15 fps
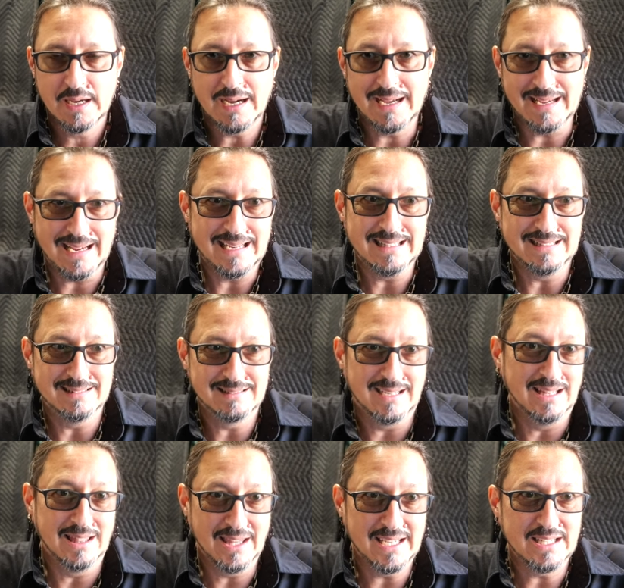I ate
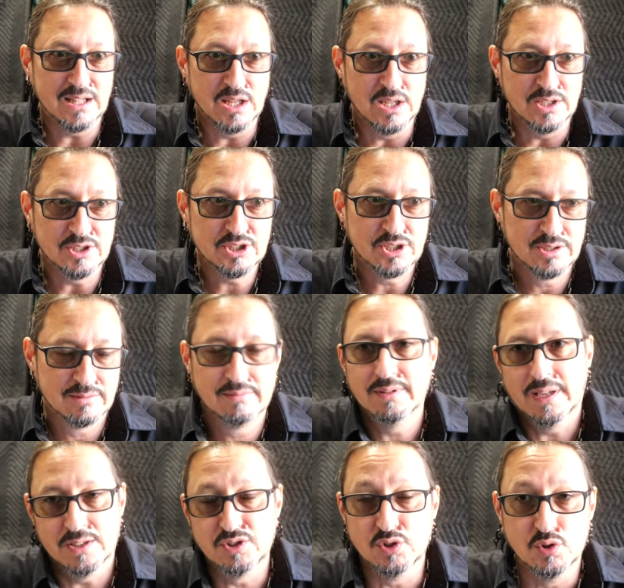a late lunch,
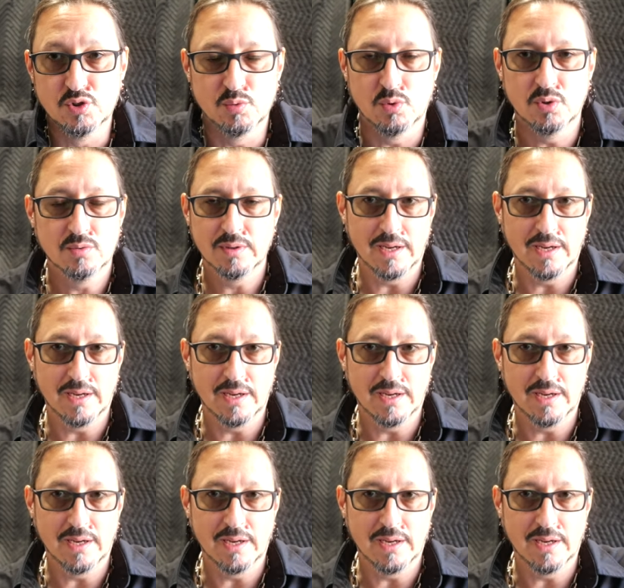as usual.